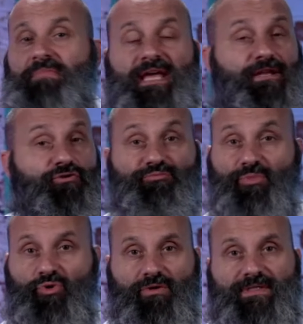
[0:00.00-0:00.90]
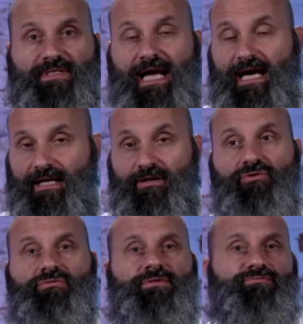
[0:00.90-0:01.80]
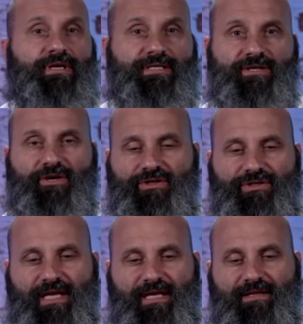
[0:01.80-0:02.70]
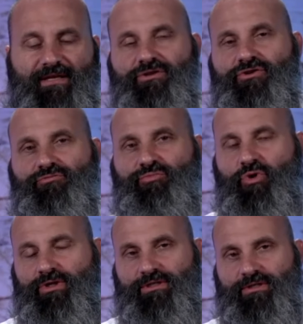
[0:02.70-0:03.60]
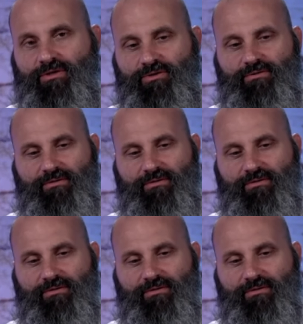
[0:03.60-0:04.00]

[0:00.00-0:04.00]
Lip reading: Any good books, articles, research that you could point to?